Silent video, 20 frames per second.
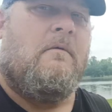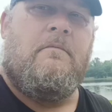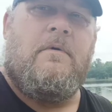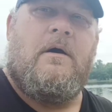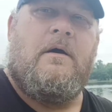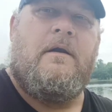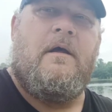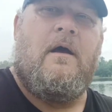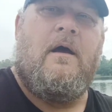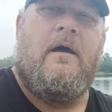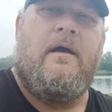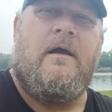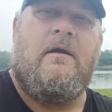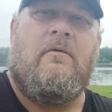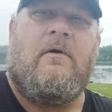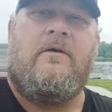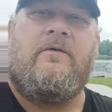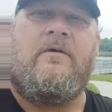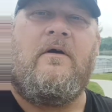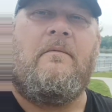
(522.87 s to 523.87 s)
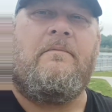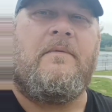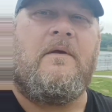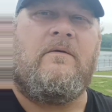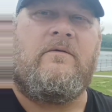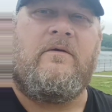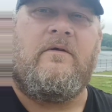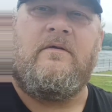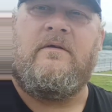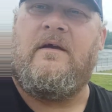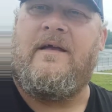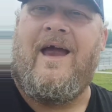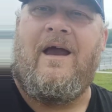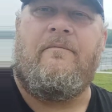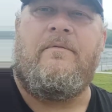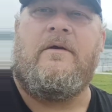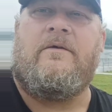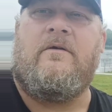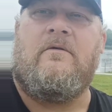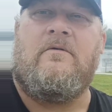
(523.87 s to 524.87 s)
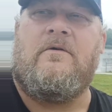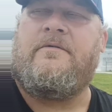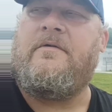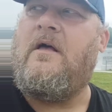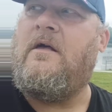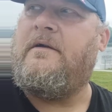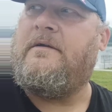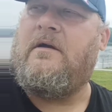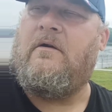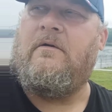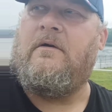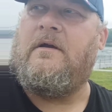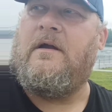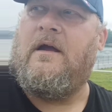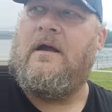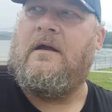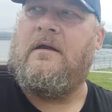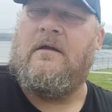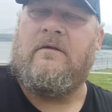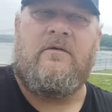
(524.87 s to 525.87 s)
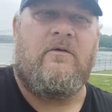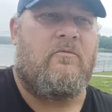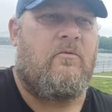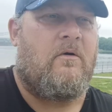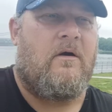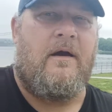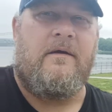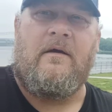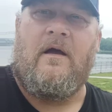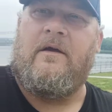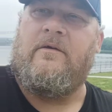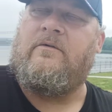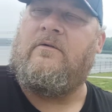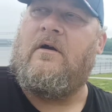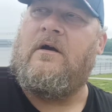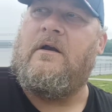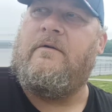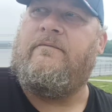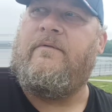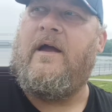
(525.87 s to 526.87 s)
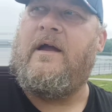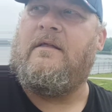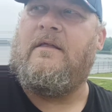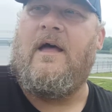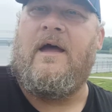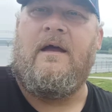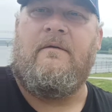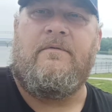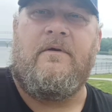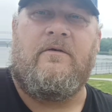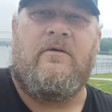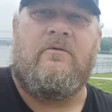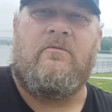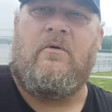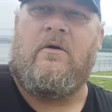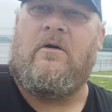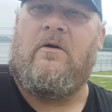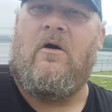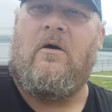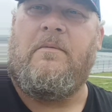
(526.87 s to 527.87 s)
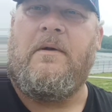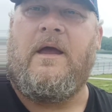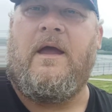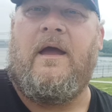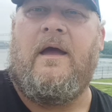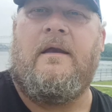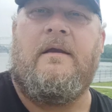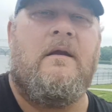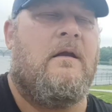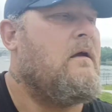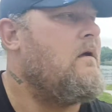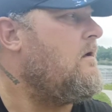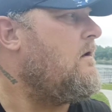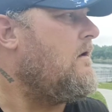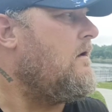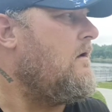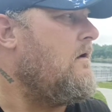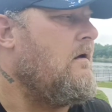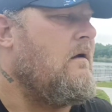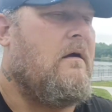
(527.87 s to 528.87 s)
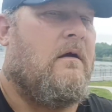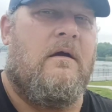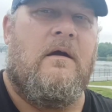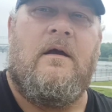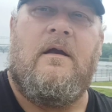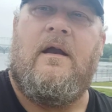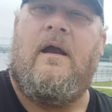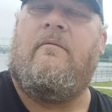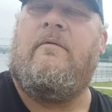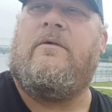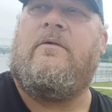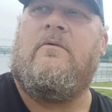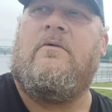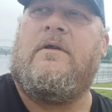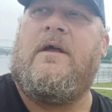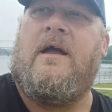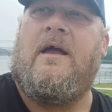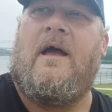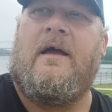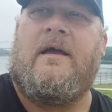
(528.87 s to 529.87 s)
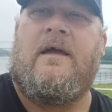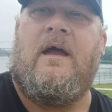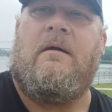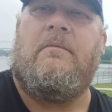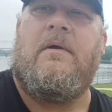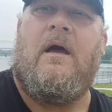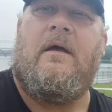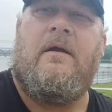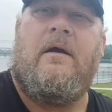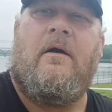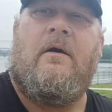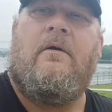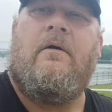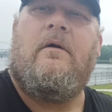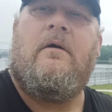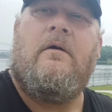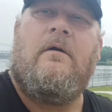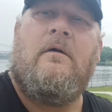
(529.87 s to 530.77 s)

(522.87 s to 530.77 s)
But anyways, yep, this is every single solitary day, and this is where I started van life. This is where it all began. And every single day I came down here.